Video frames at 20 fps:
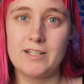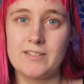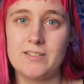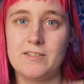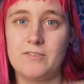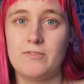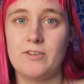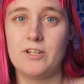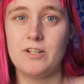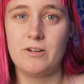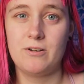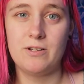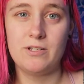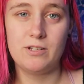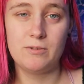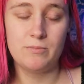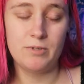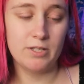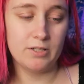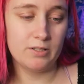guess this video
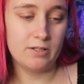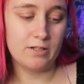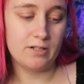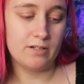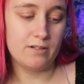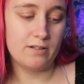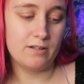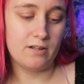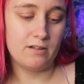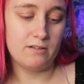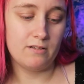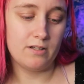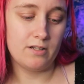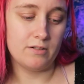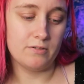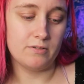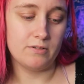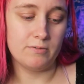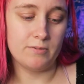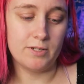ended up being longer than I
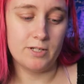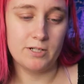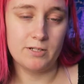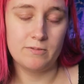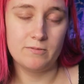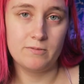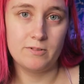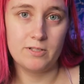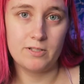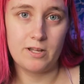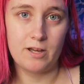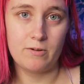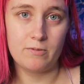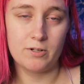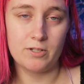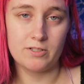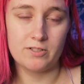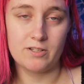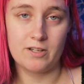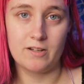thought it would be. Yeah, that
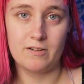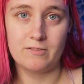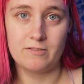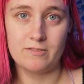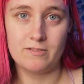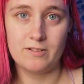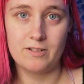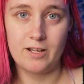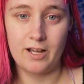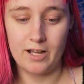works out.